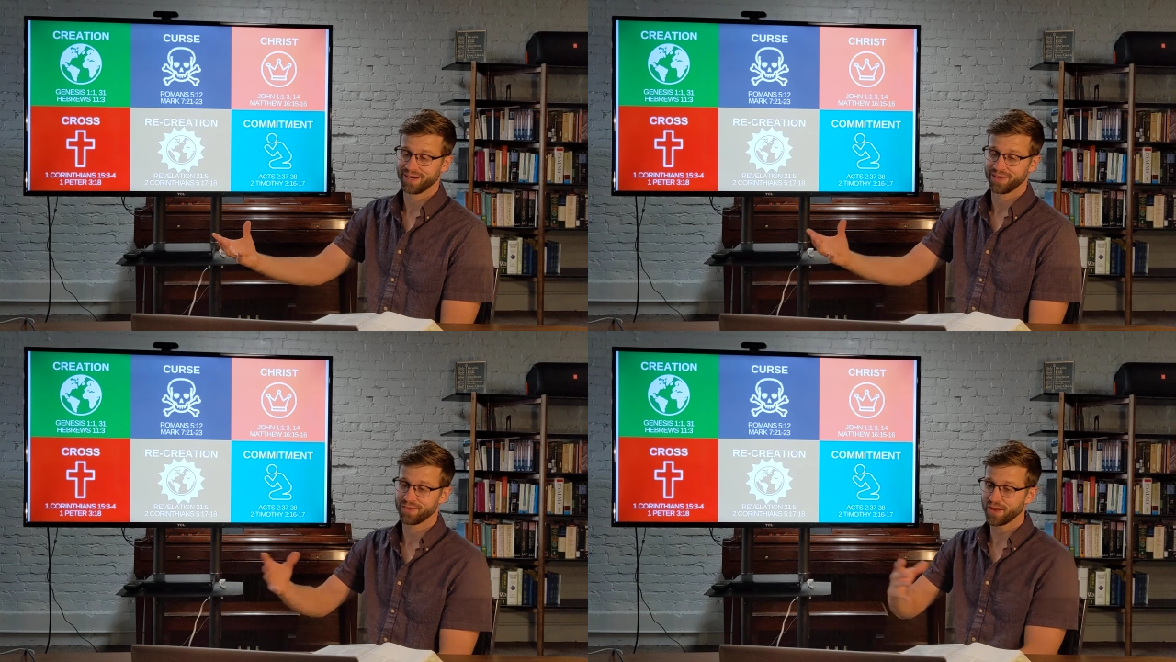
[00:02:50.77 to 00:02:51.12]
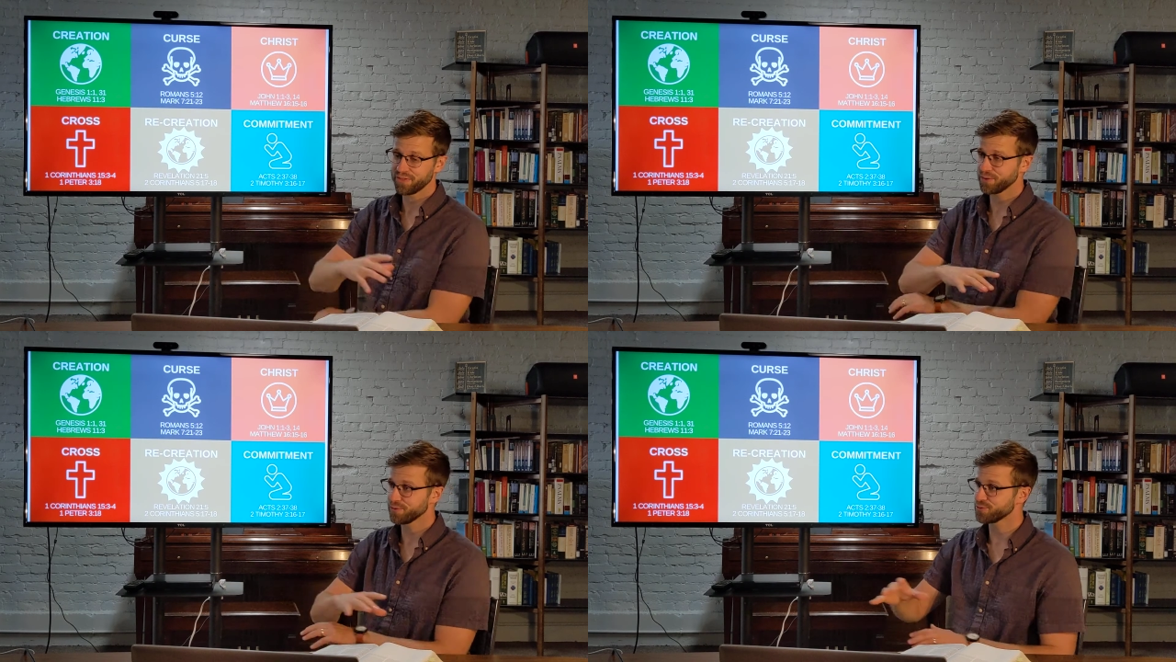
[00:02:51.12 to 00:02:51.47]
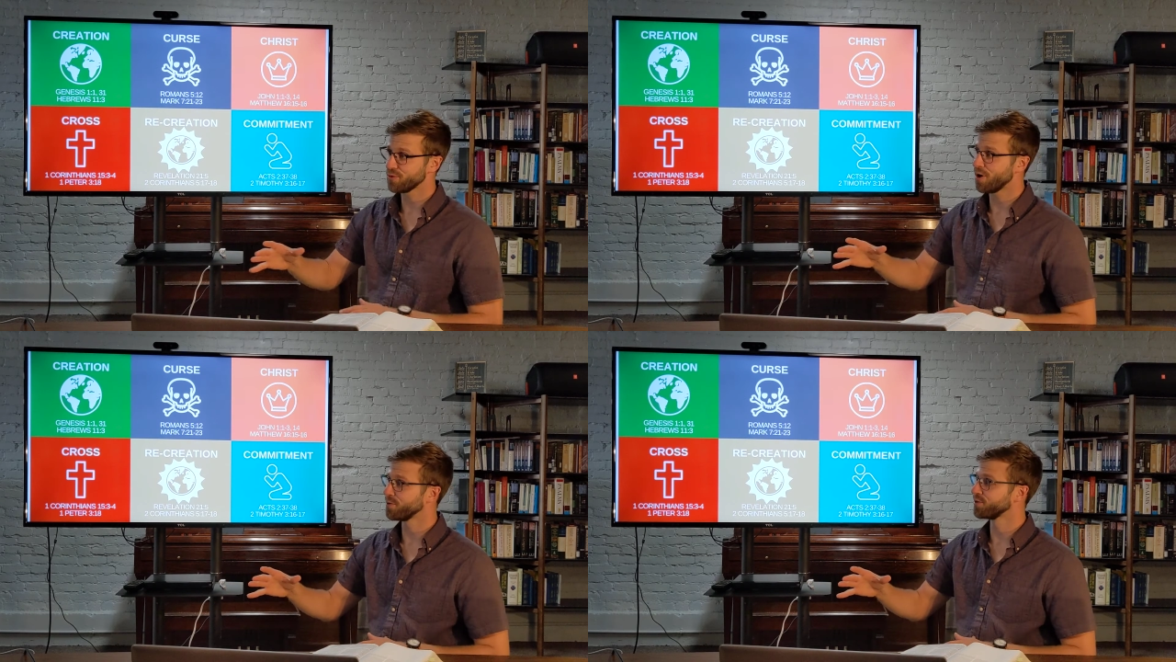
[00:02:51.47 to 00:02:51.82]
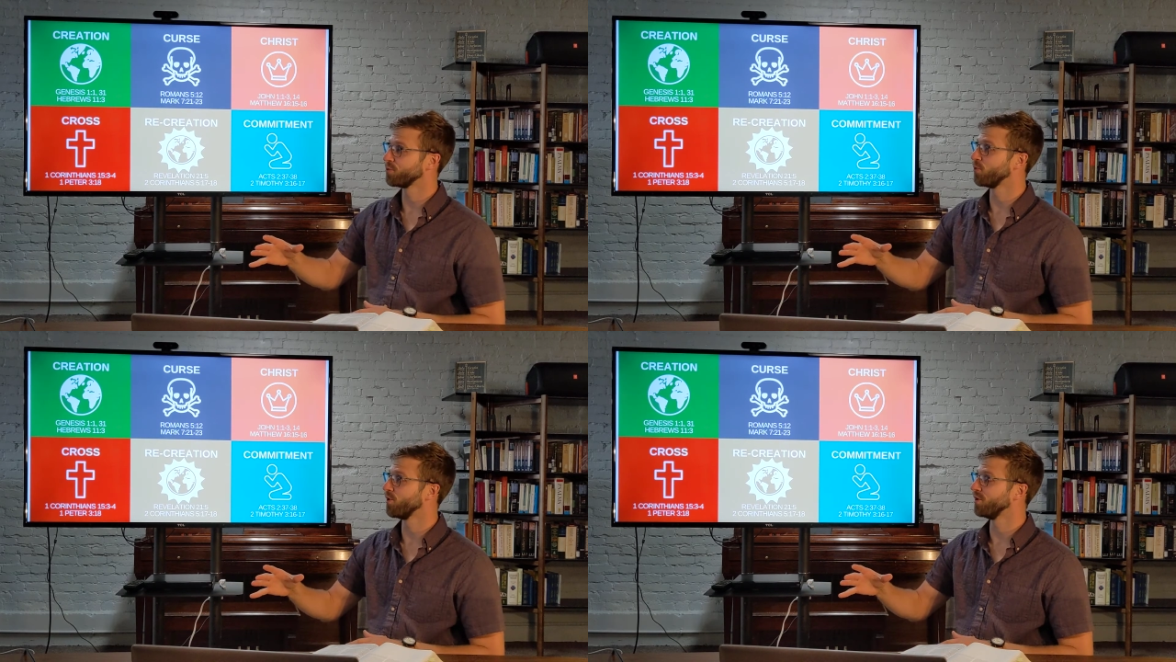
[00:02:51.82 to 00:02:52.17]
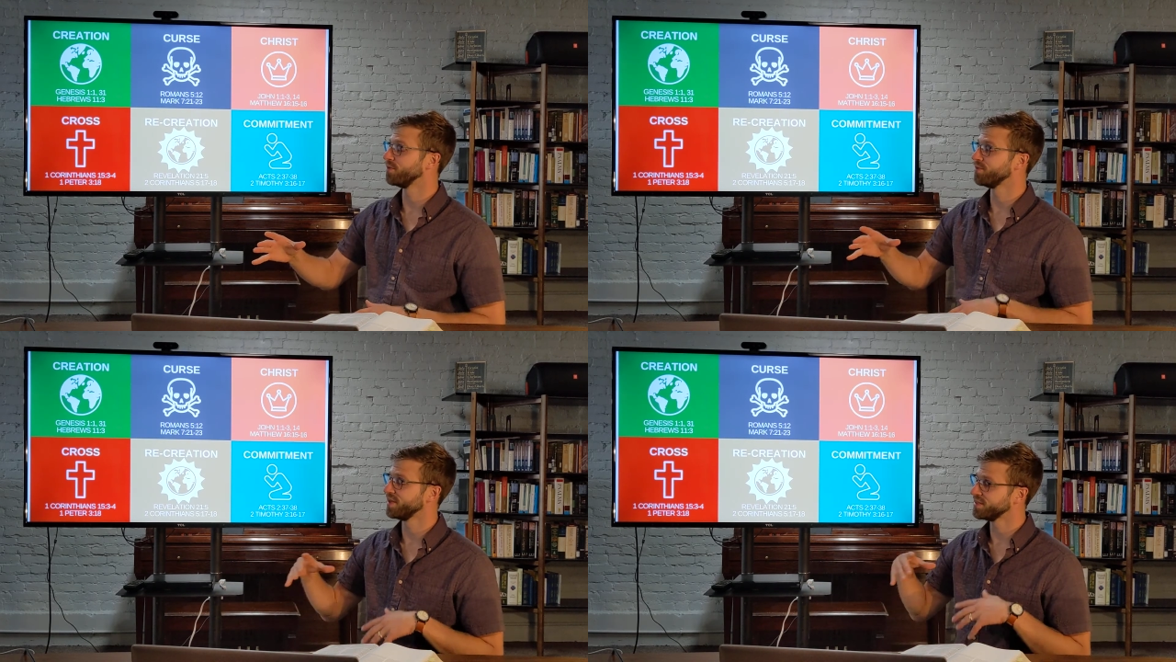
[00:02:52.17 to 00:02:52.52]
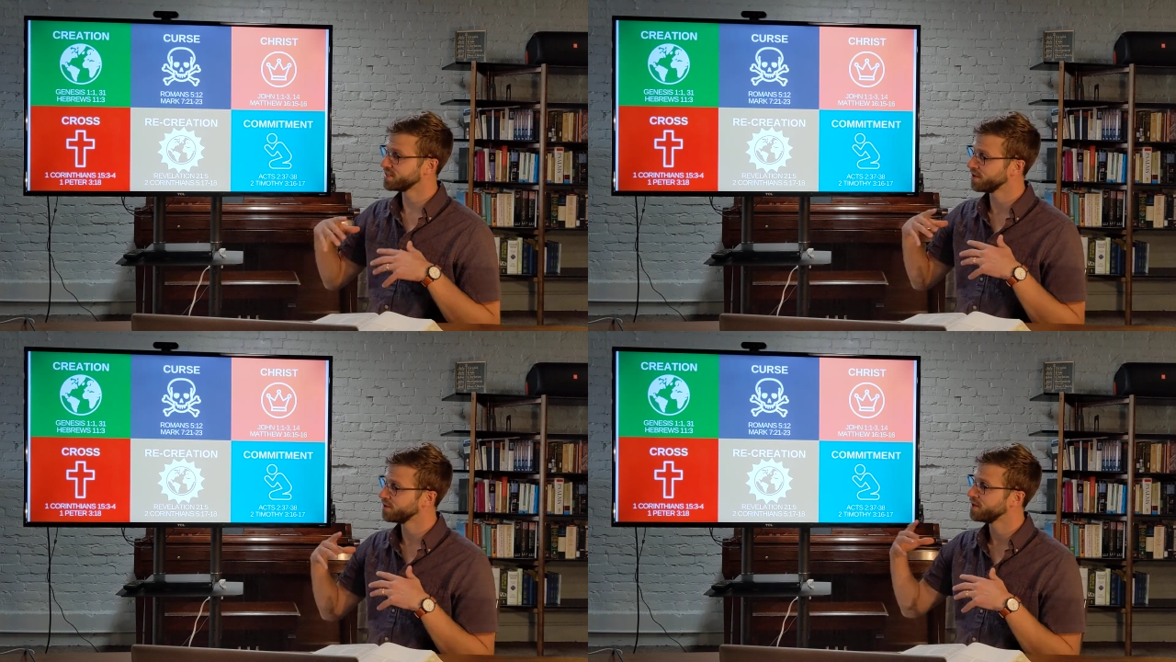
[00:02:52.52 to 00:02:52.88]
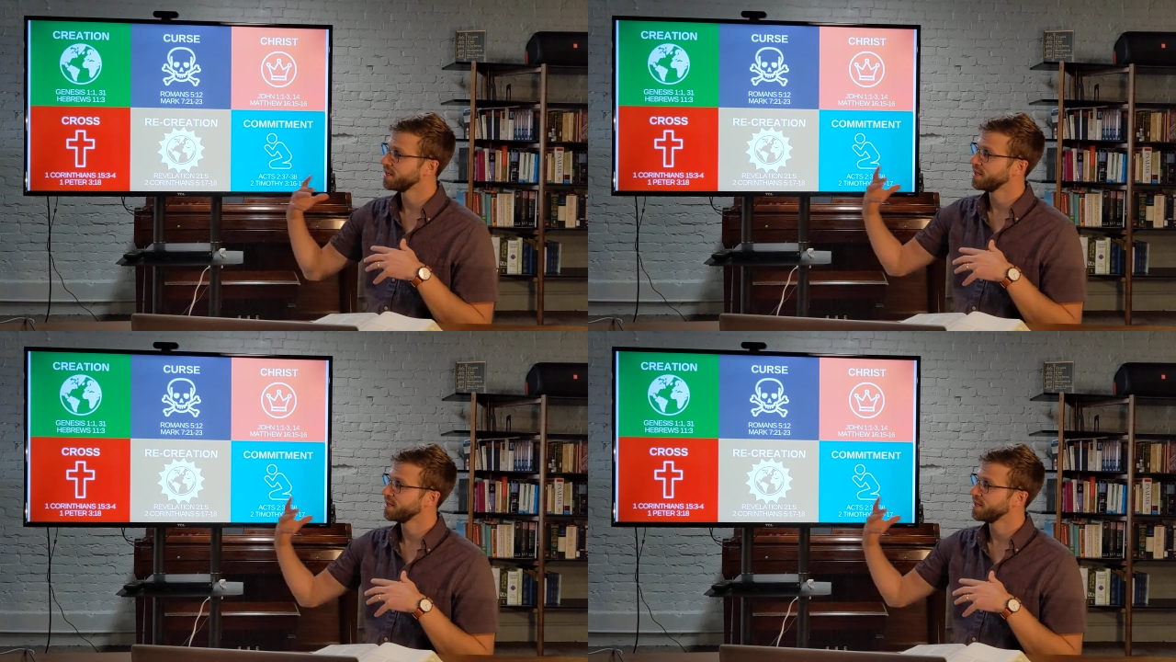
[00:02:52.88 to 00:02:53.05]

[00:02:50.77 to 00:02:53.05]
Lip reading: Nothing was wrong with the world until